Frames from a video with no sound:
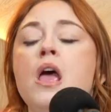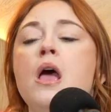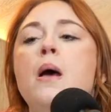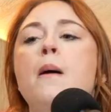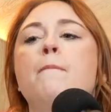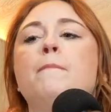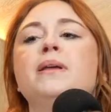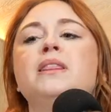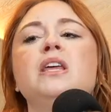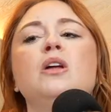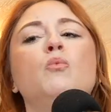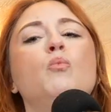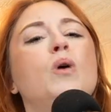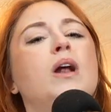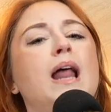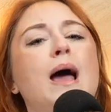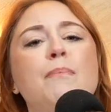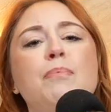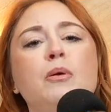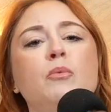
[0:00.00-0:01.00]
But then what
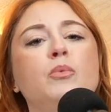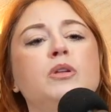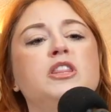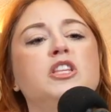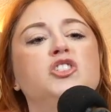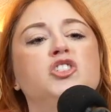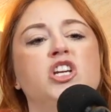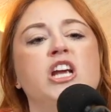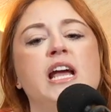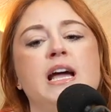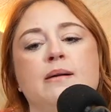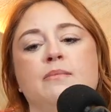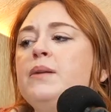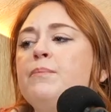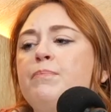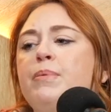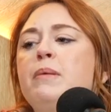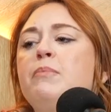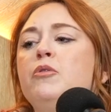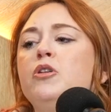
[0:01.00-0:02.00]
happened with the jams?
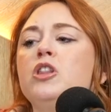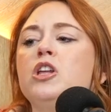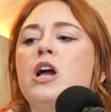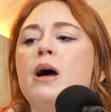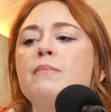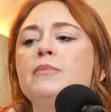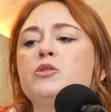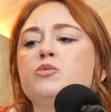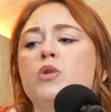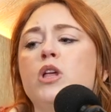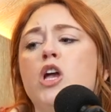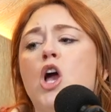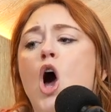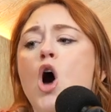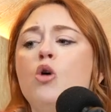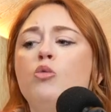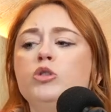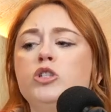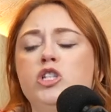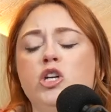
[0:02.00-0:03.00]
People in the comments were like, oh,
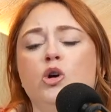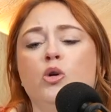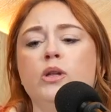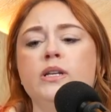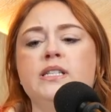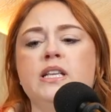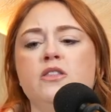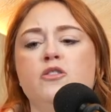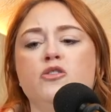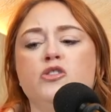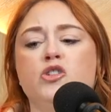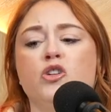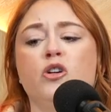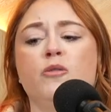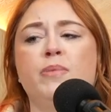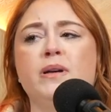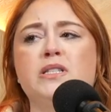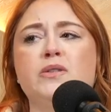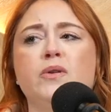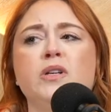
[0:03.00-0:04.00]
well, she only sent those to her
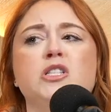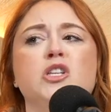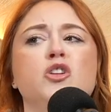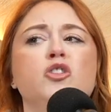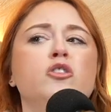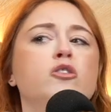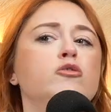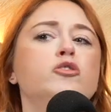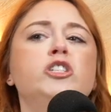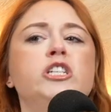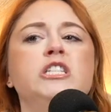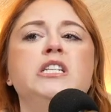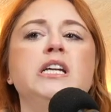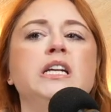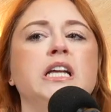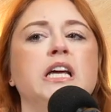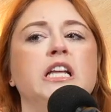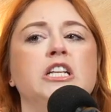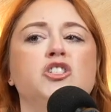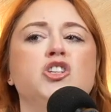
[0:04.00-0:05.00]
best friends. No, she
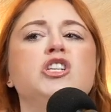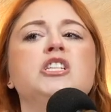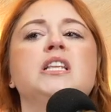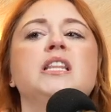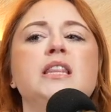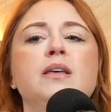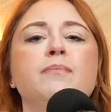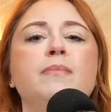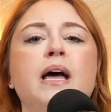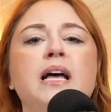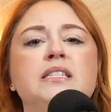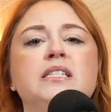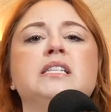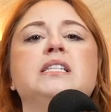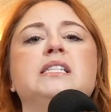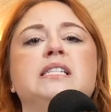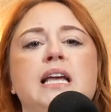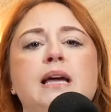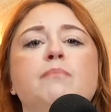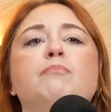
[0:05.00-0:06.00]
didn't. She sent them as a
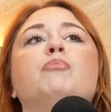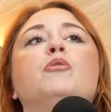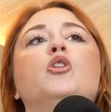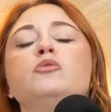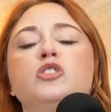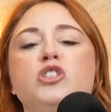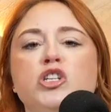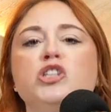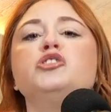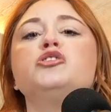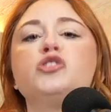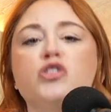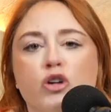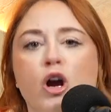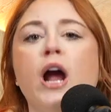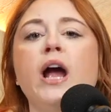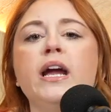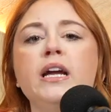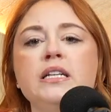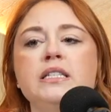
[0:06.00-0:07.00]
sample. She's
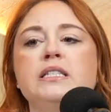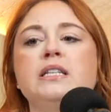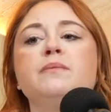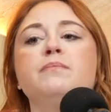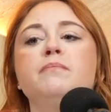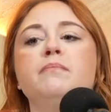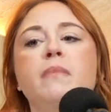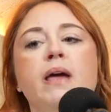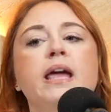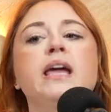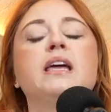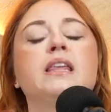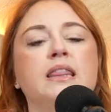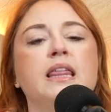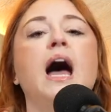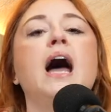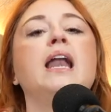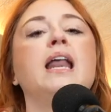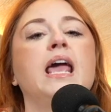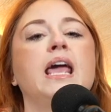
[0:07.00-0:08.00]
trying to make
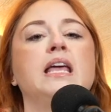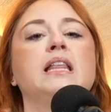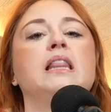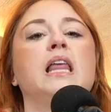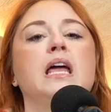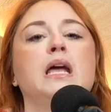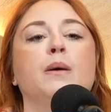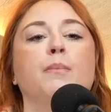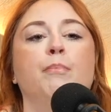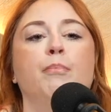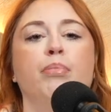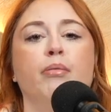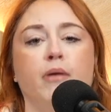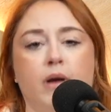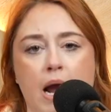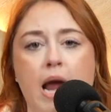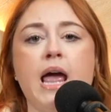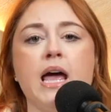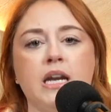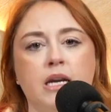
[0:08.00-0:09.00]
that a like
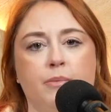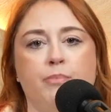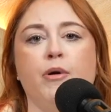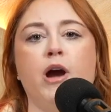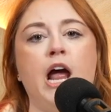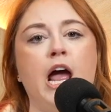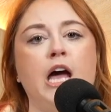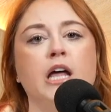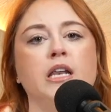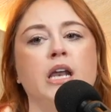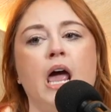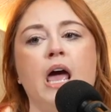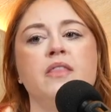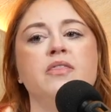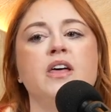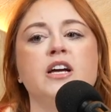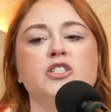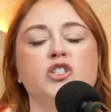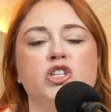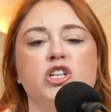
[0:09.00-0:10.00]
brand, and
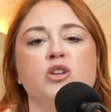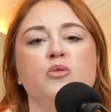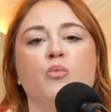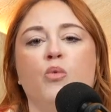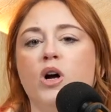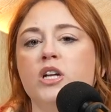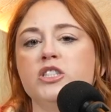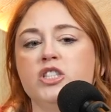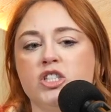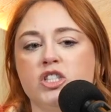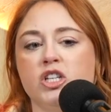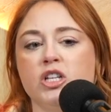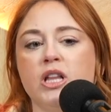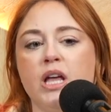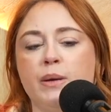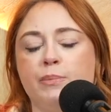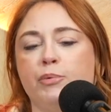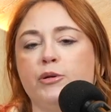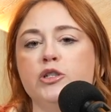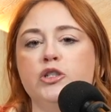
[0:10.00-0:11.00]
that she wants to
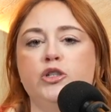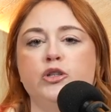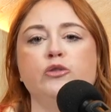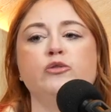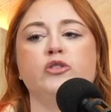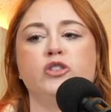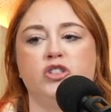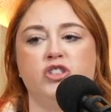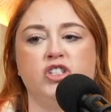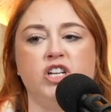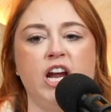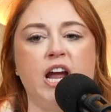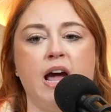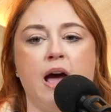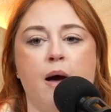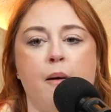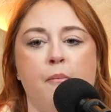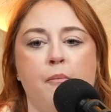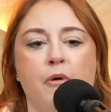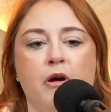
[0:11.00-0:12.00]
like produce
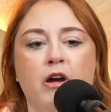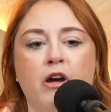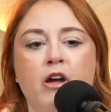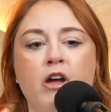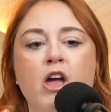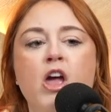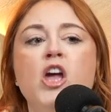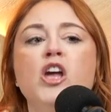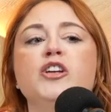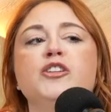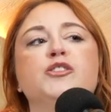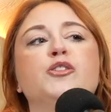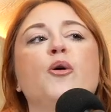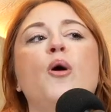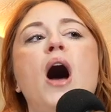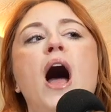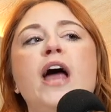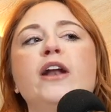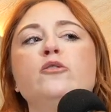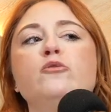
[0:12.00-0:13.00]
jam. So
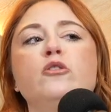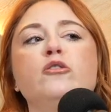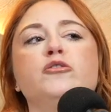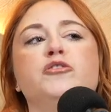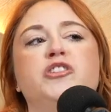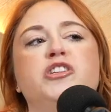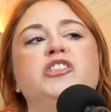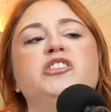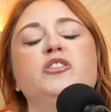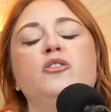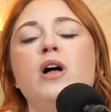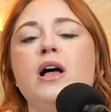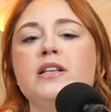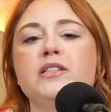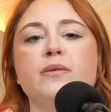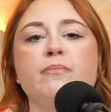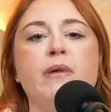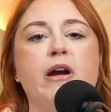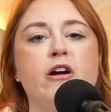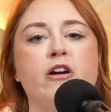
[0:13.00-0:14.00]
I don't know. She still has
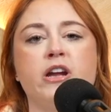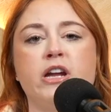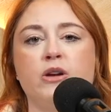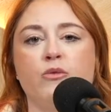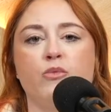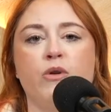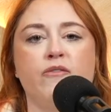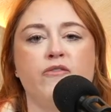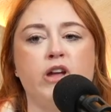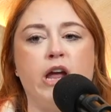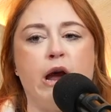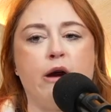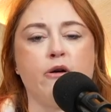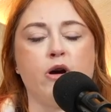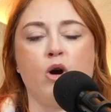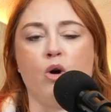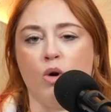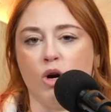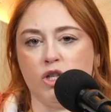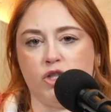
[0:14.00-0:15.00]
American
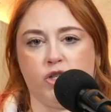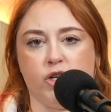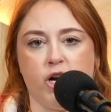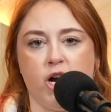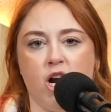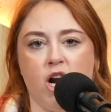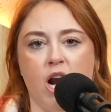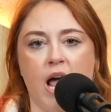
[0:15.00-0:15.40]
Riviera Orchard